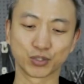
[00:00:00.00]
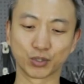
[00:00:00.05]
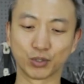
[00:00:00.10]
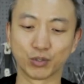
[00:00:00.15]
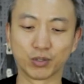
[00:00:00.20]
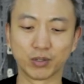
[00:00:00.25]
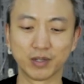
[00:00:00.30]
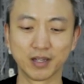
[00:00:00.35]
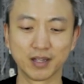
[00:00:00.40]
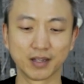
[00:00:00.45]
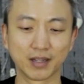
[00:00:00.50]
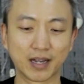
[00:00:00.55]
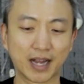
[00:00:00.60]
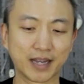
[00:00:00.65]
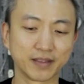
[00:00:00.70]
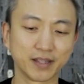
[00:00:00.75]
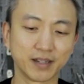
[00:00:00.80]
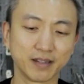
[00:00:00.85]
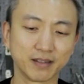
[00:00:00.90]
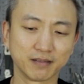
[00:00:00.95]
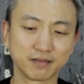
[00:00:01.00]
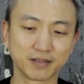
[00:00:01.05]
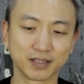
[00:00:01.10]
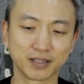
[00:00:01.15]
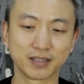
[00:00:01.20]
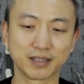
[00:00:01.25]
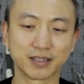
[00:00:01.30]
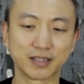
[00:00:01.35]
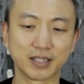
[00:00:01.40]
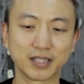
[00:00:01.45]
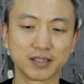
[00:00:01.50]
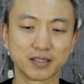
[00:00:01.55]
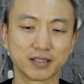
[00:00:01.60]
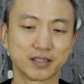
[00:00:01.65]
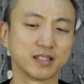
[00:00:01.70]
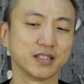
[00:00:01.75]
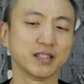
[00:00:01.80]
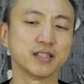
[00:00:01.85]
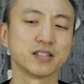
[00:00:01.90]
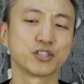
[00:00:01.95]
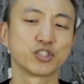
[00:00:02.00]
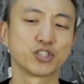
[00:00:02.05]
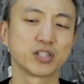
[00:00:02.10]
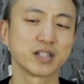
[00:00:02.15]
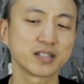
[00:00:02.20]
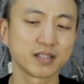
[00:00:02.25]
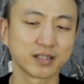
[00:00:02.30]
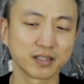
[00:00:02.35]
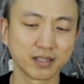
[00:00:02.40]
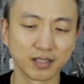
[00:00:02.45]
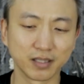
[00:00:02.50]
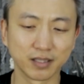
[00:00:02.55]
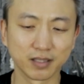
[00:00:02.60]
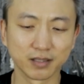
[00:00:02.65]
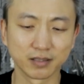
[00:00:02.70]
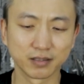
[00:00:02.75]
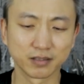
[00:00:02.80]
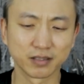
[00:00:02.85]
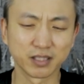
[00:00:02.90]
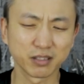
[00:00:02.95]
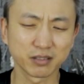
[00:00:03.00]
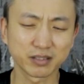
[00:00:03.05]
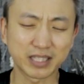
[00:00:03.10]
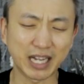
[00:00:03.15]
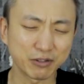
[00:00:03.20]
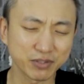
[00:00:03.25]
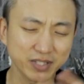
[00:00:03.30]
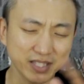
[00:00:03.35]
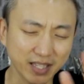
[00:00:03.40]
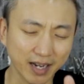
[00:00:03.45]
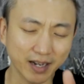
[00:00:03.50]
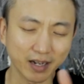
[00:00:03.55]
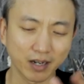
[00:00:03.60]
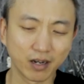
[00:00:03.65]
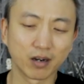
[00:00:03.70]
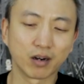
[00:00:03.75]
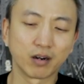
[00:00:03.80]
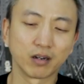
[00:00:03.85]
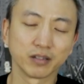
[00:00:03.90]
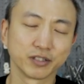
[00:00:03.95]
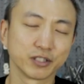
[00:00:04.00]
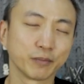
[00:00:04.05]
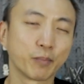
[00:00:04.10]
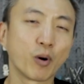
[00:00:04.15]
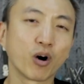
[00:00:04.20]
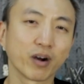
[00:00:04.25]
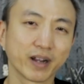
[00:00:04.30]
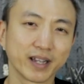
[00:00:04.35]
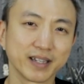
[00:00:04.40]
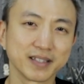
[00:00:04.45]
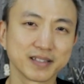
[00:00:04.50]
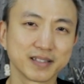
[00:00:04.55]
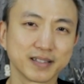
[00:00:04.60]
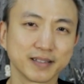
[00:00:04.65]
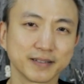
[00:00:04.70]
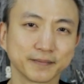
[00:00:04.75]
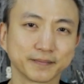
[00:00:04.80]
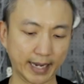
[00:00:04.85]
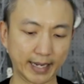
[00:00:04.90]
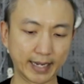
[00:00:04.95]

So I think that is just the little downside on the pockets.